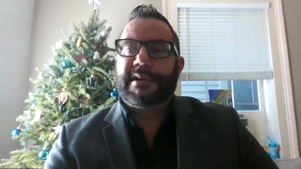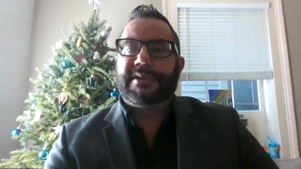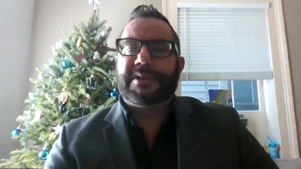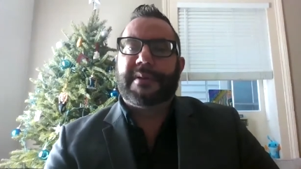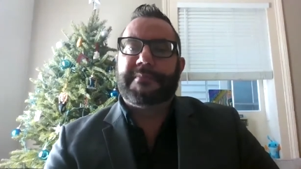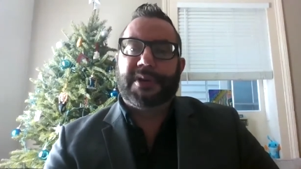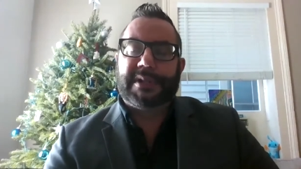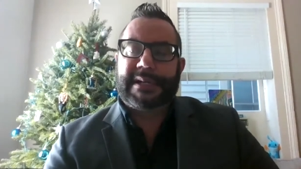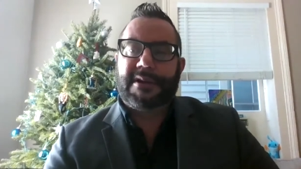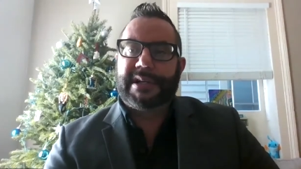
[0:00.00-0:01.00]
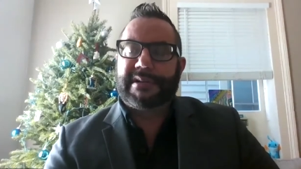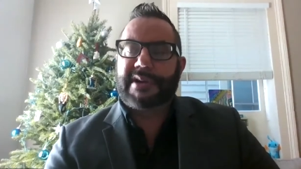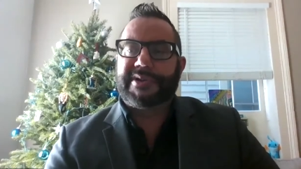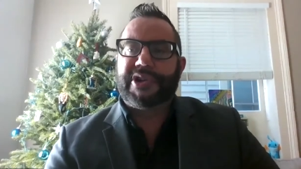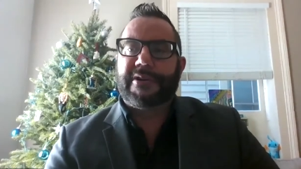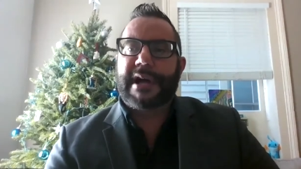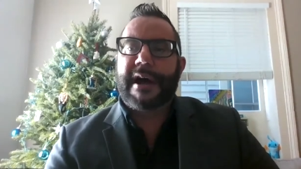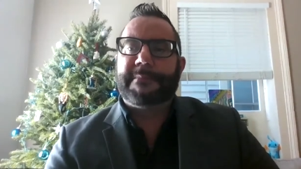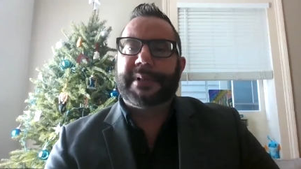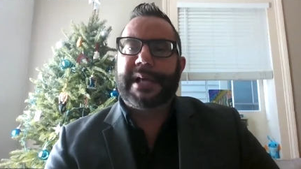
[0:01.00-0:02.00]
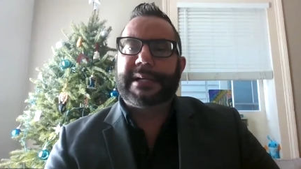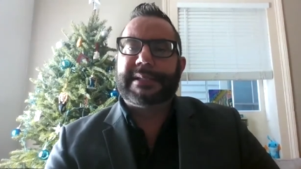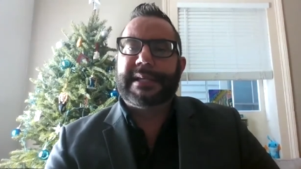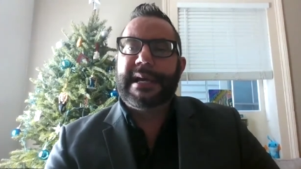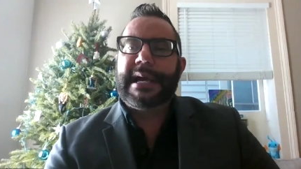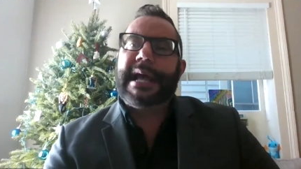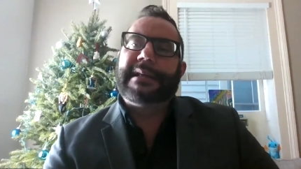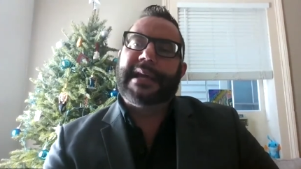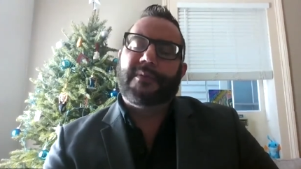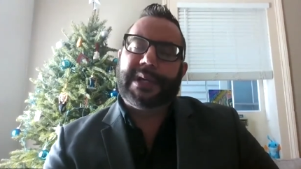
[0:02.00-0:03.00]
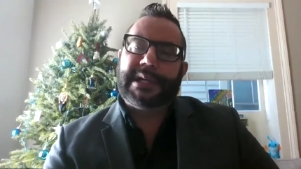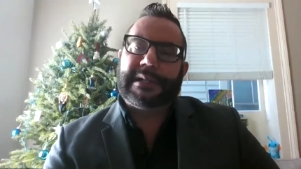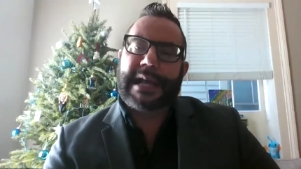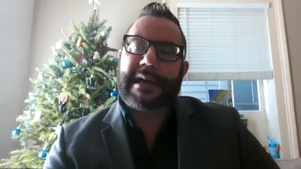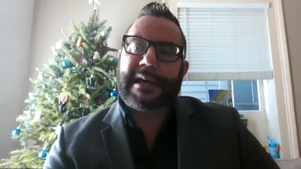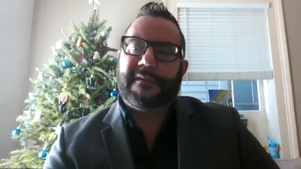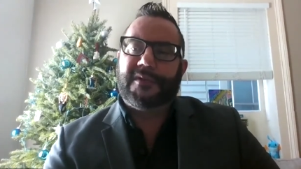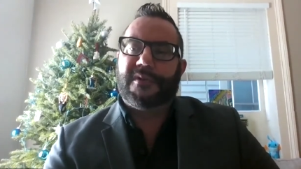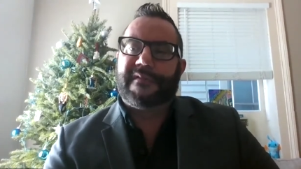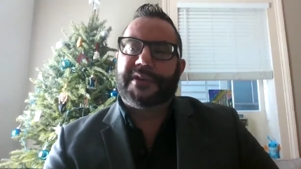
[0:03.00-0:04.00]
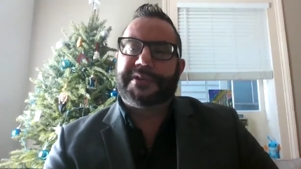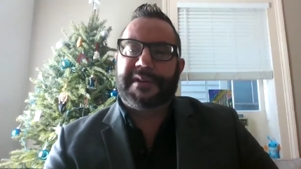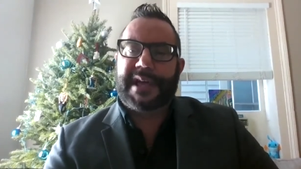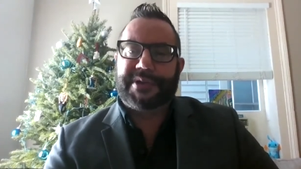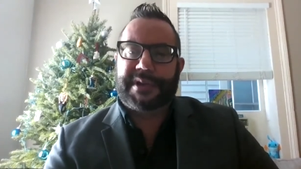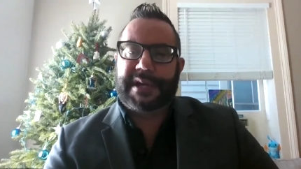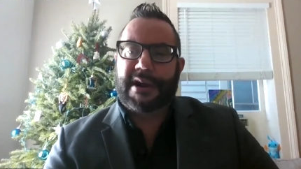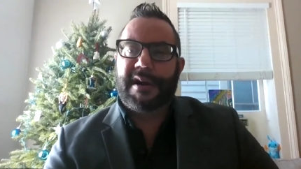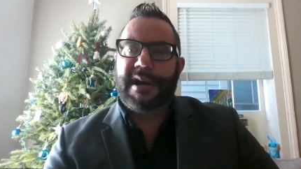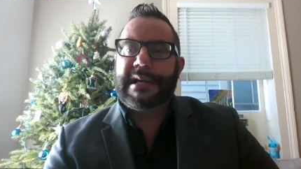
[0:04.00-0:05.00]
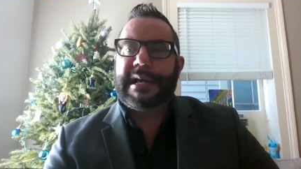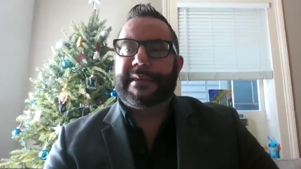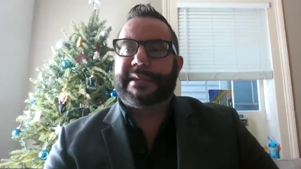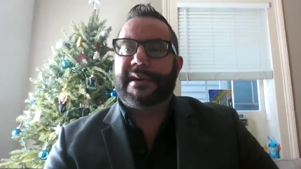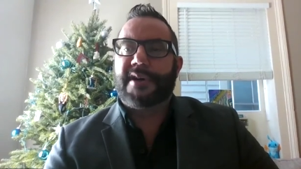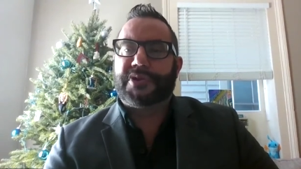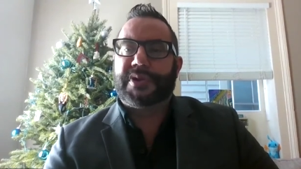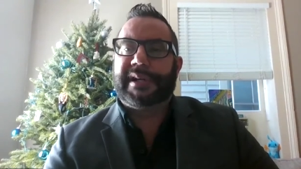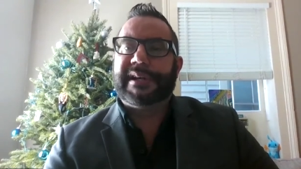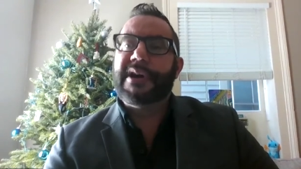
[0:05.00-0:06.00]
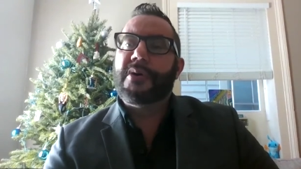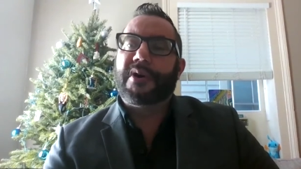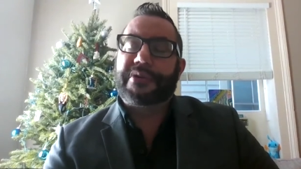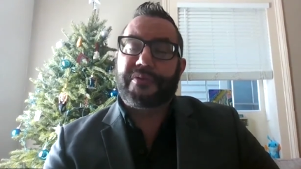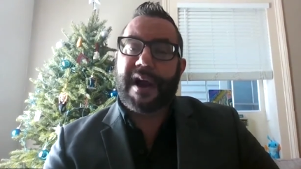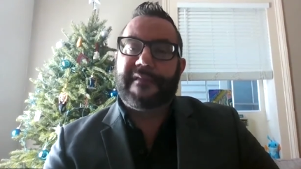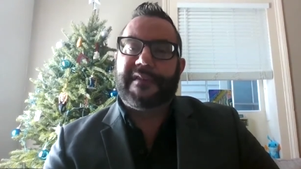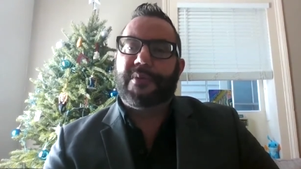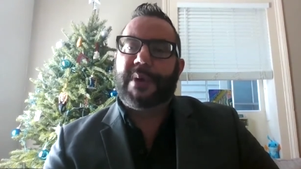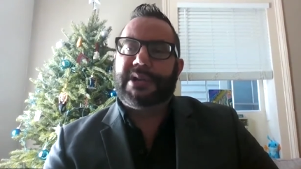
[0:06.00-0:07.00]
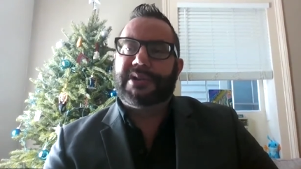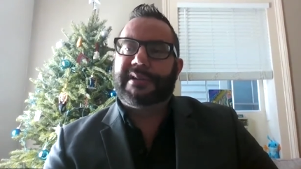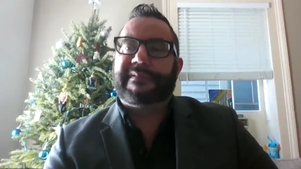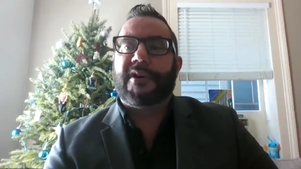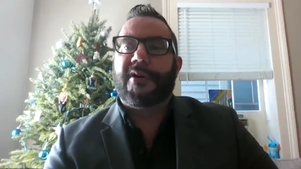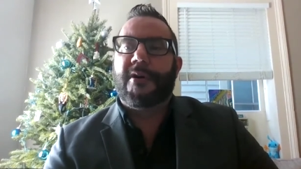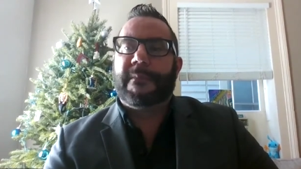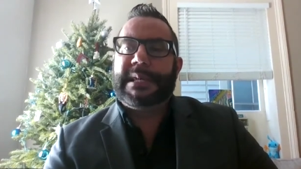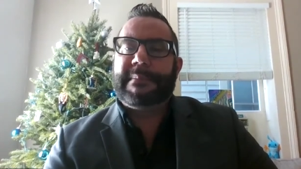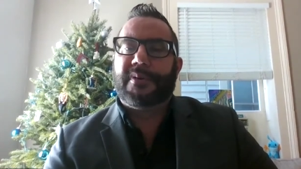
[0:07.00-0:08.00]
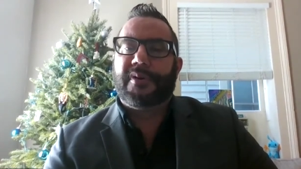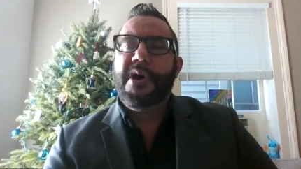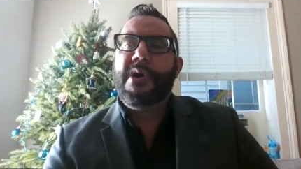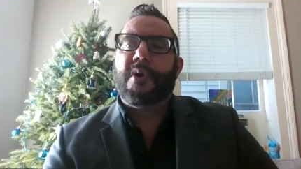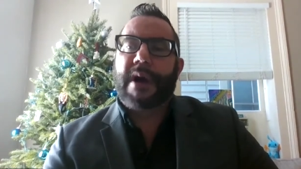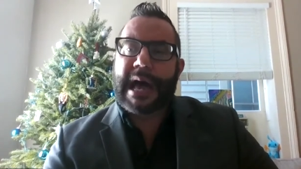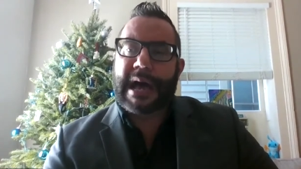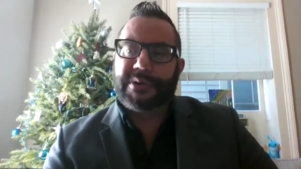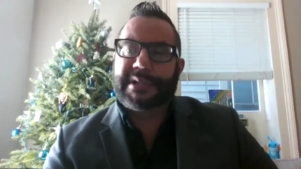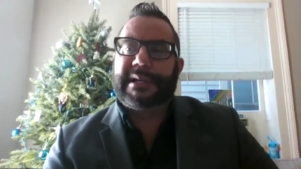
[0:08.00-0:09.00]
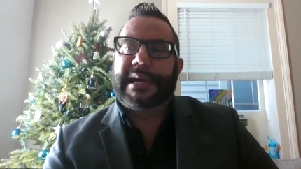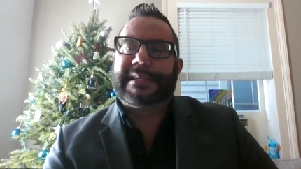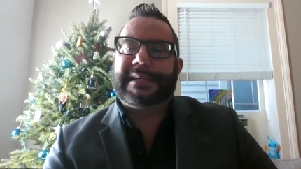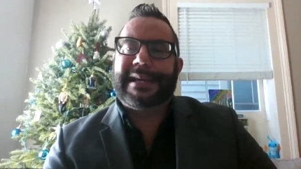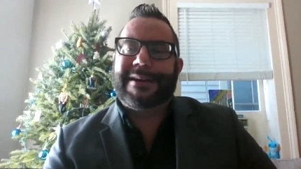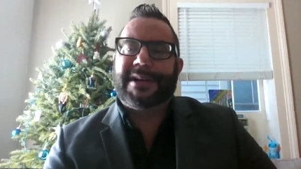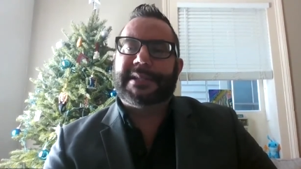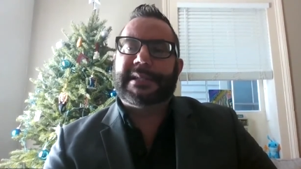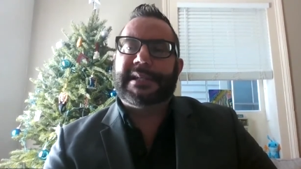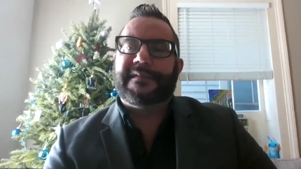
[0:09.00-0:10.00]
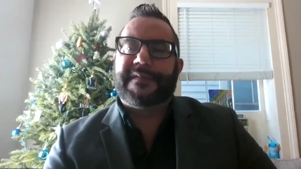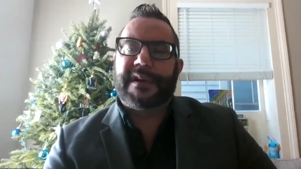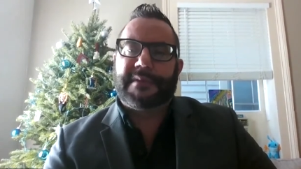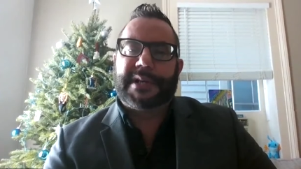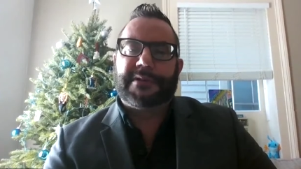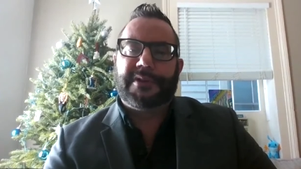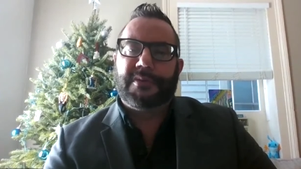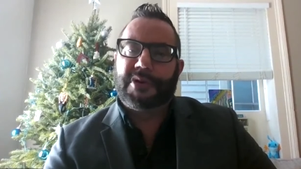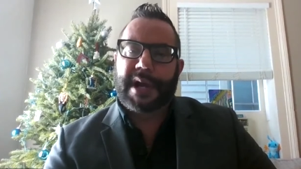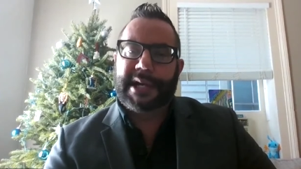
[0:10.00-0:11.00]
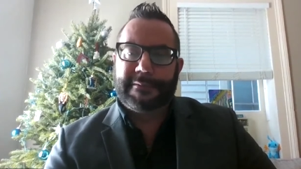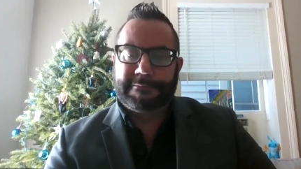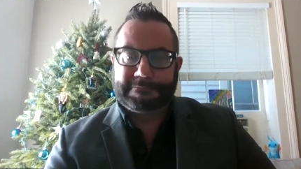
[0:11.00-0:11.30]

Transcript: to the military-industrial complex, and yet we cannot have universal health care in this country, or thriving wages for all people, or housing as a guaranteed fundamental human right.